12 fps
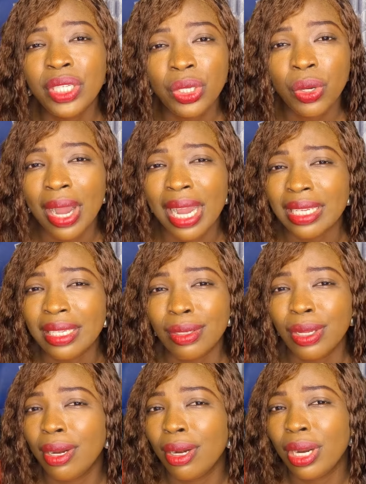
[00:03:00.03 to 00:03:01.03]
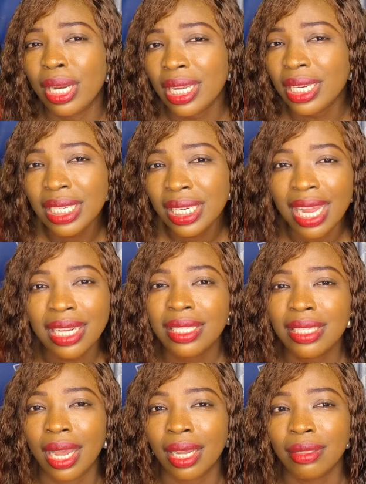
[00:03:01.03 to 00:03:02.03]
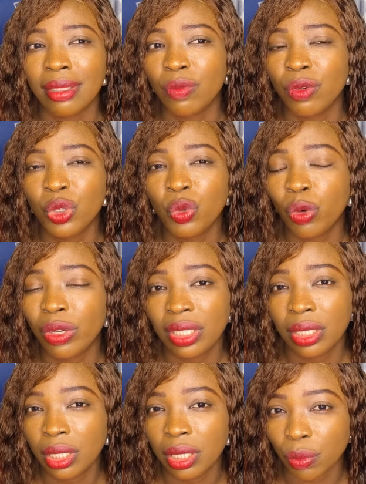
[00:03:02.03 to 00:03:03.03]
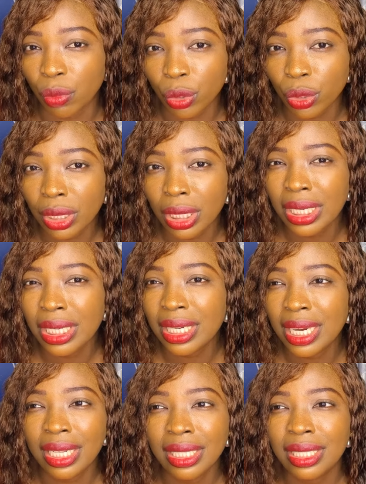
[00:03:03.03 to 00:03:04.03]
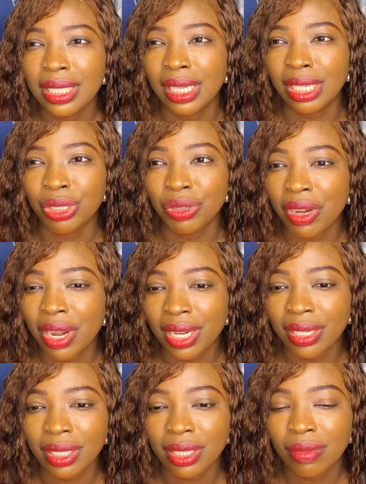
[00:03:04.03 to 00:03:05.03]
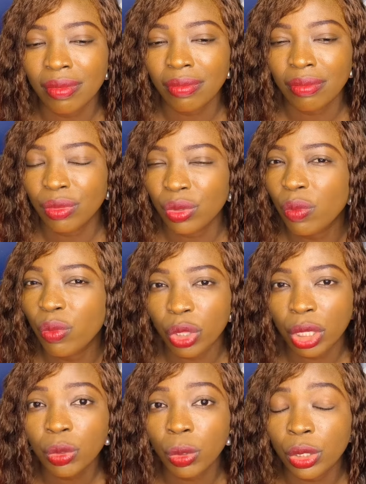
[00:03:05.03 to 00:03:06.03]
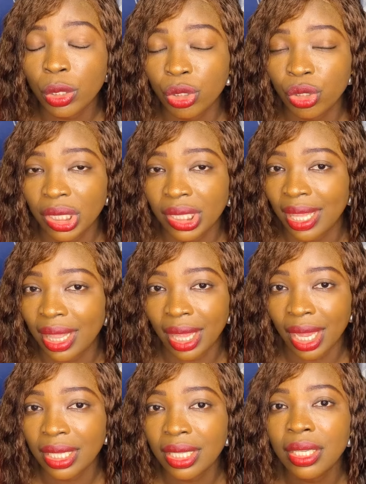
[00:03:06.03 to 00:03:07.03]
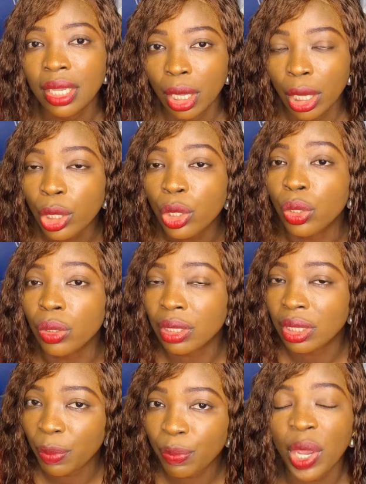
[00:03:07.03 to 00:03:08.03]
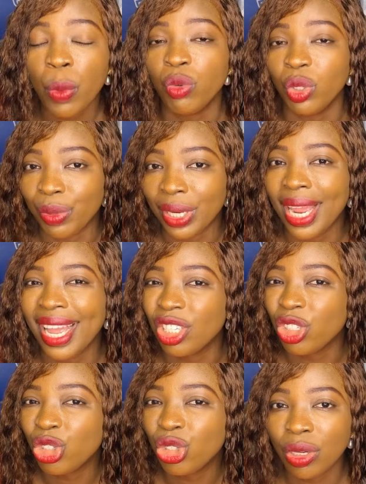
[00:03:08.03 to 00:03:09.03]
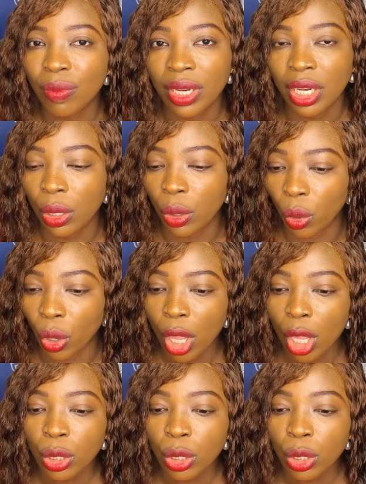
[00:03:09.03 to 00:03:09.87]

video and Indians are the one watching it the most. Indians, Nigerians, some third world countries like that, your CPM would be extremely low.